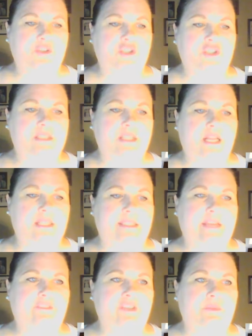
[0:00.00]
she's got
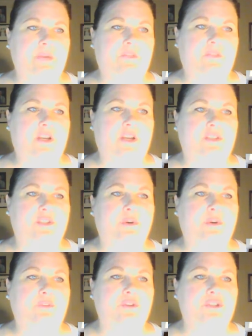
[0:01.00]
70 right there. So
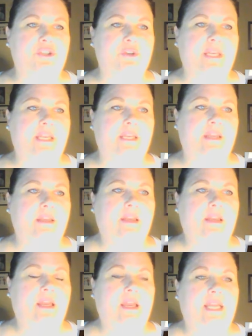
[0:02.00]
if you're doing
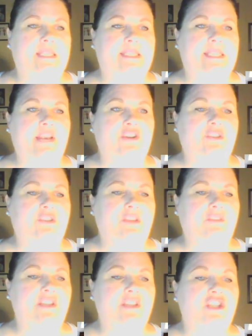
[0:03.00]
a standard
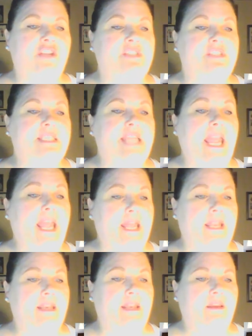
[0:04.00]
deviation of
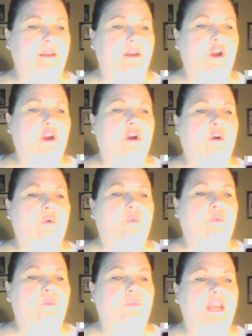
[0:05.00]
10,
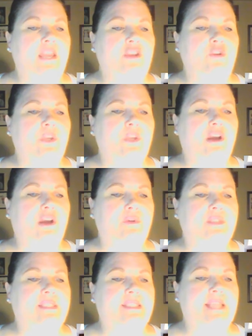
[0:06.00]
then you would go
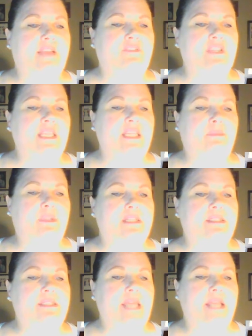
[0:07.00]
70
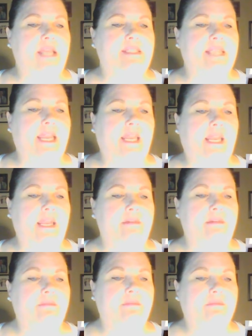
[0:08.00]
plus 10 is 80.
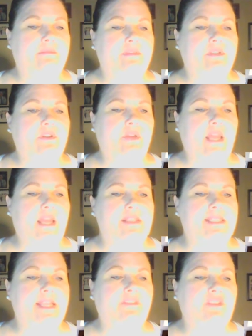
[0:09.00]
So, and
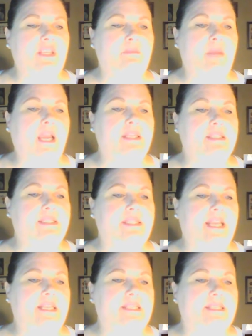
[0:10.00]
70 minus
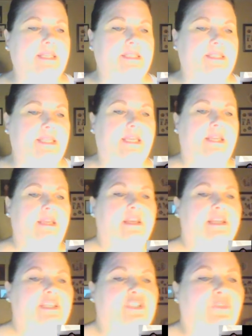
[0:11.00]
10 is 60.
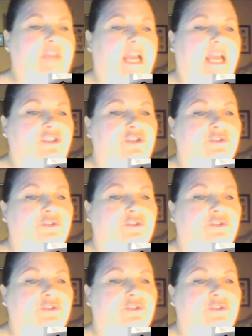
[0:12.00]
So that's